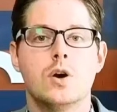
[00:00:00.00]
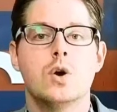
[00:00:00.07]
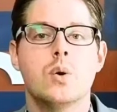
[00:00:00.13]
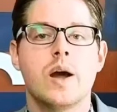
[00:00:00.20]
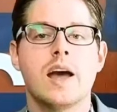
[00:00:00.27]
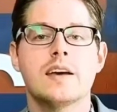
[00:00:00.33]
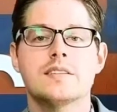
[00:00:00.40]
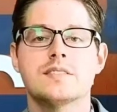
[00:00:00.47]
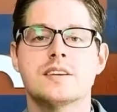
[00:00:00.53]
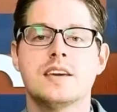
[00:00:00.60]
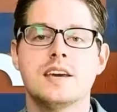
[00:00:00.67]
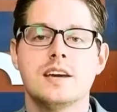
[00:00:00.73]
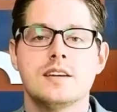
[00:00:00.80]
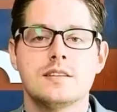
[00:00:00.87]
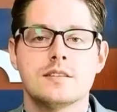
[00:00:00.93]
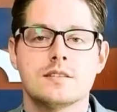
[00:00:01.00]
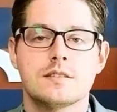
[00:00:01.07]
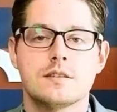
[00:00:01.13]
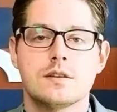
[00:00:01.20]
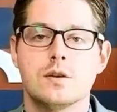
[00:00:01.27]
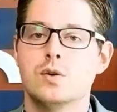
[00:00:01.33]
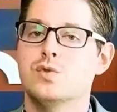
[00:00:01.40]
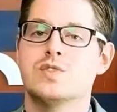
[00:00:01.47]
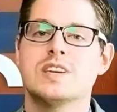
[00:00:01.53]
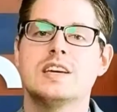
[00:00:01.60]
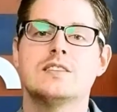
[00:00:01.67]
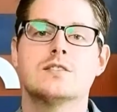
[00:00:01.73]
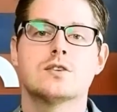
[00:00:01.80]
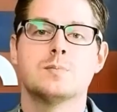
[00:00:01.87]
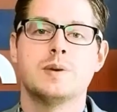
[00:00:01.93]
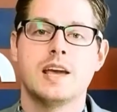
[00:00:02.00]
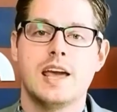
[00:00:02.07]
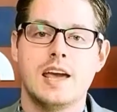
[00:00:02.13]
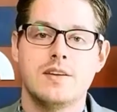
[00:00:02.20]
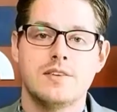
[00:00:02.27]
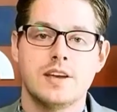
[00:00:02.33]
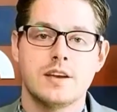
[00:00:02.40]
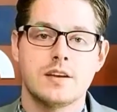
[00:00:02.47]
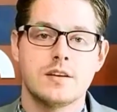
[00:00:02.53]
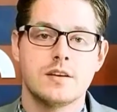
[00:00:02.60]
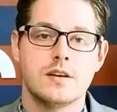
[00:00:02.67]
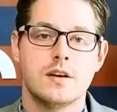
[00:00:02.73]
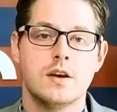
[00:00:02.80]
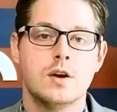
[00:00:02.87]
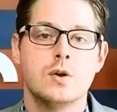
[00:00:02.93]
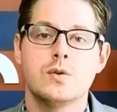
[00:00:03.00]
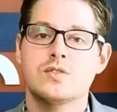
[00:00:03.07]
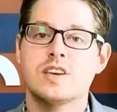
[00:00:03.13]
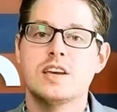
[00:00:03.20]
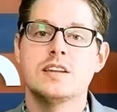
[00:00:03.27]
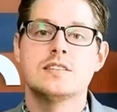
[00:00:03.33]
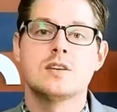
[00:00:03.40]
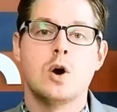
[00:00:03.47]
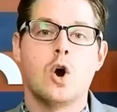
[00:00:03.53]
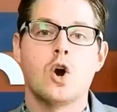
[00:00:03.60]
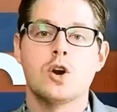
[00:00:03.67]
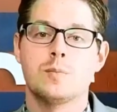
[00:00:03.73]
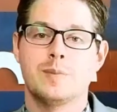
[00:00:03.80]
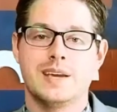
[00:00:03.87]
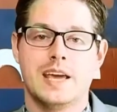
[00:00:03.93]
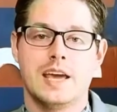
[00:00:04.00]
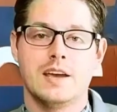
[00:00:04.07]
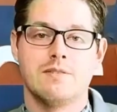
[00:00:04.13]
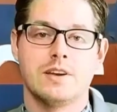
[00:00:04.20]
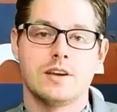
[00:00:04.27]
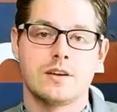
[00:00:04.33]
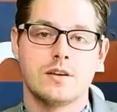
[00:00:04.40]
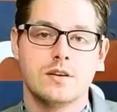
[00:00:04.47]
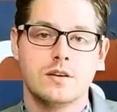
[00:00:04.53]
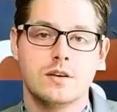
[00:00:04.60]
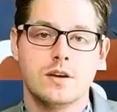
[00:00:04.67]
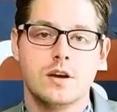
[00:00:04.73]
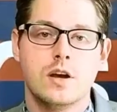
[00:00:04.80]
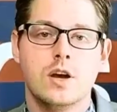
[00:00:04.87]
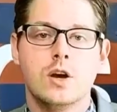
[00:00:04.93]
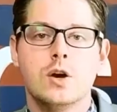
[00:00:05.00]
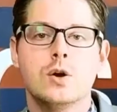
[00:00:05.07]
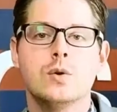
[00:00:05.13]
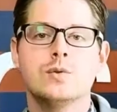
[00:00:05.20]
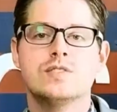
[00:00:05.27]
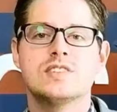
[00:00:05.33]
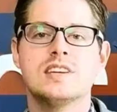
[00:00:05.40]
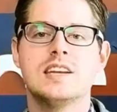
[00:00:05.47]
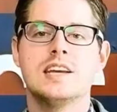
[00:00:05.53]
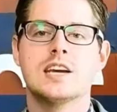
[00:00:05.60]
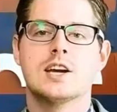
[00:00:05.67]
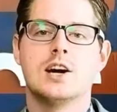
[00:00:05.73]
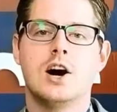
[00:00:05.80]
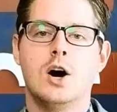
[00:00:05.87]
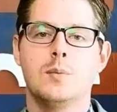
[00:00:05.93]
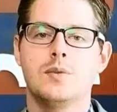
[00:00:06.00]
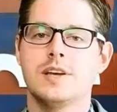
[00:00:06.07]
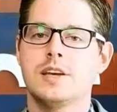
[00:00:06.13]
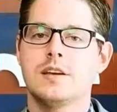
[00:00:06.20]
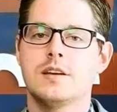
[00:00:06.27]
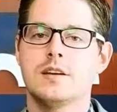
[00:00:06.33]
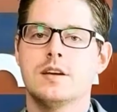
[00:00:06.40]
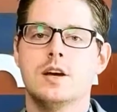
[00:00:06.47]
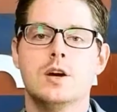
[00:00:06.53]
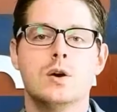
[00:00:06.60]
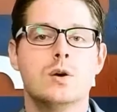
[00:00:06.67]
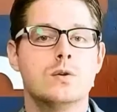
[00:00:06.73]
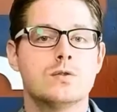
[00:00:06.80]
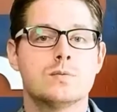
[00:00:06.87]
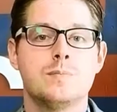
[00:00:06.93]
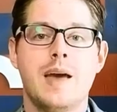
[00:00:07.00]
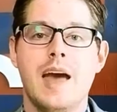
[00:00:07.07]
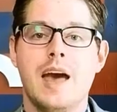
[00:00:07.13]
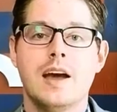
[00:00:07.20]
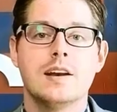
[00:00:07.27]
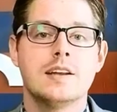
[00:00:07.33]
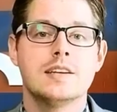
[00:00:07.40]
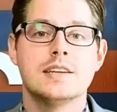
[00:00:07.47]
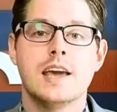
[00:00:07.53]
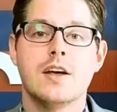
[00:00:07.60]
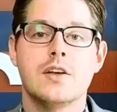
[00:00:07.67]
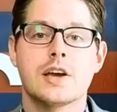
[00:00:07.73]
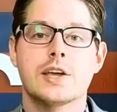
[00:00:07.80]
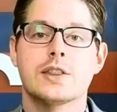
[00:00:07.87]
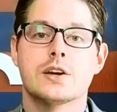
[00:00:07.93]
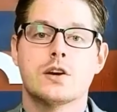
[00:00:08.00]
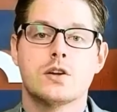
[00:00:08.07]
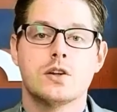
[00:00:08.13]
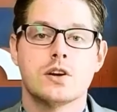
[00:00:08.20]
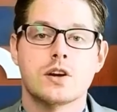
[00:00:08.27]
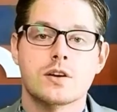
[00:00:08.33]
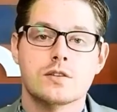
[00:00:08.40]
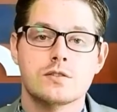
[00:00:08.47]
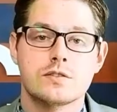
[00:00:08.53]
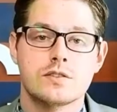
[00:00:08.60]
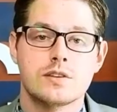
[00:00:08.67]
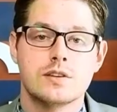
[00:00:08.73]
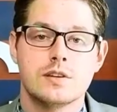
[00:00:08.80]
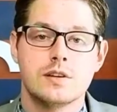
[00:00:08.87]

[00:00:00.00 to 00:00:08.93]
Who has kids? Whose kids are behaving? Whose kids aren't behaving? Who's sitting calmly? Who's mad and yelling at the clerks?